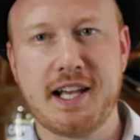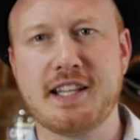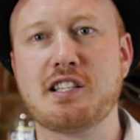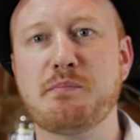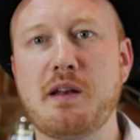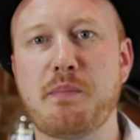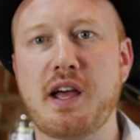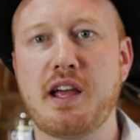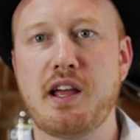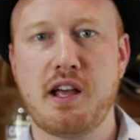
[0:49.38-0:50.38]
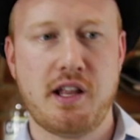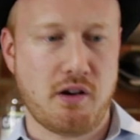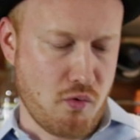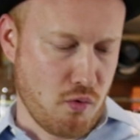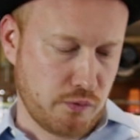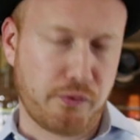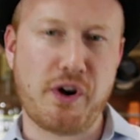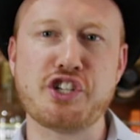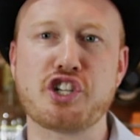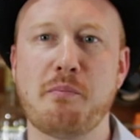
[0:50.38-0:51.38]
And this is made by an old
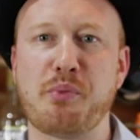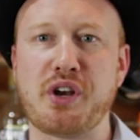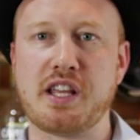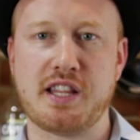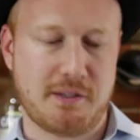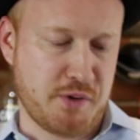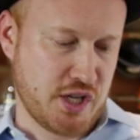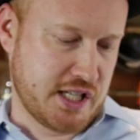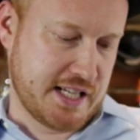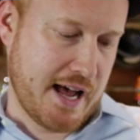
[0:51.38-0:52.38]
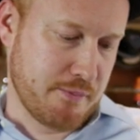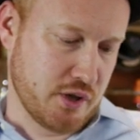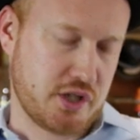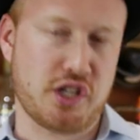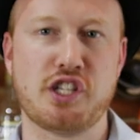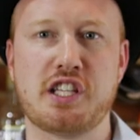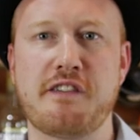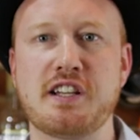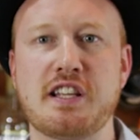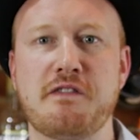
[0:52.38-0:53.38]
French company that's been established in
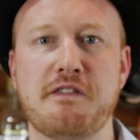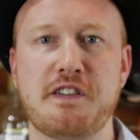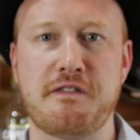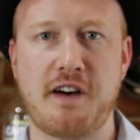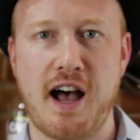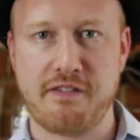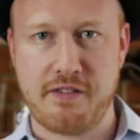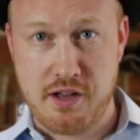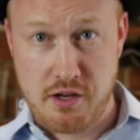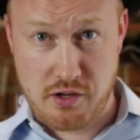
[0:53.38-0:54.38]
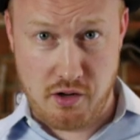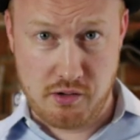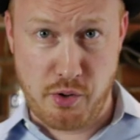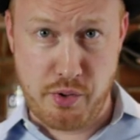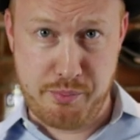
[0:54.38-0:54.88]
1755 called Marie